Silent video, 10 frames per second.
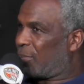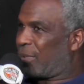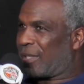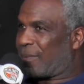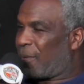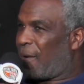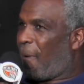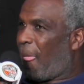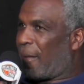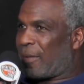But
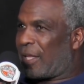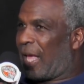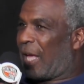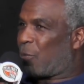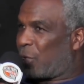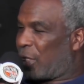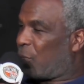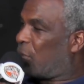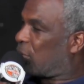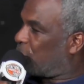I really
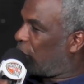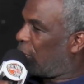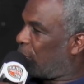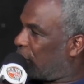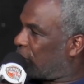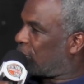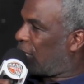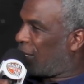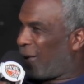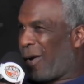want to win because
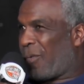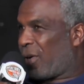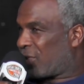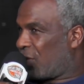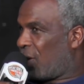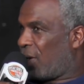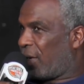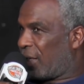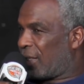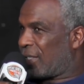I work so
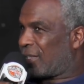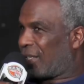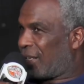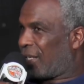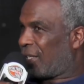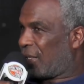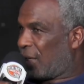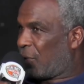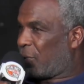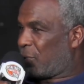hard, and seeing that, you
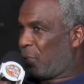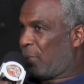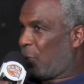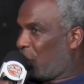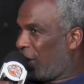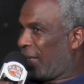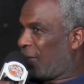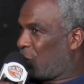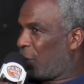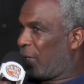know, when people win
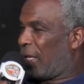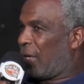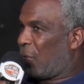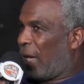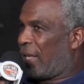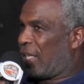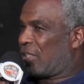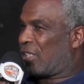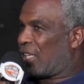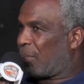it, how they
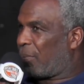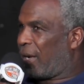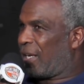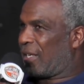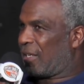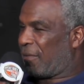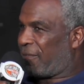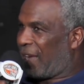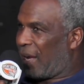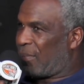celebrate, and the
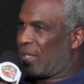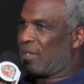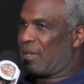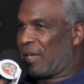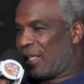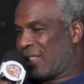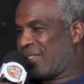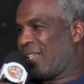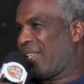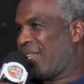family and the
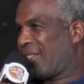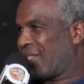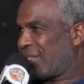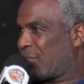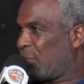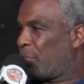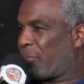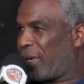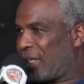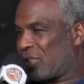city just
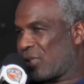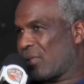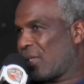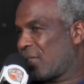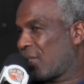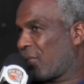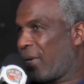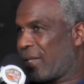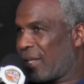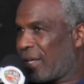embrace you, it's a
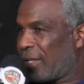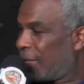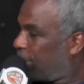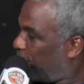great thing.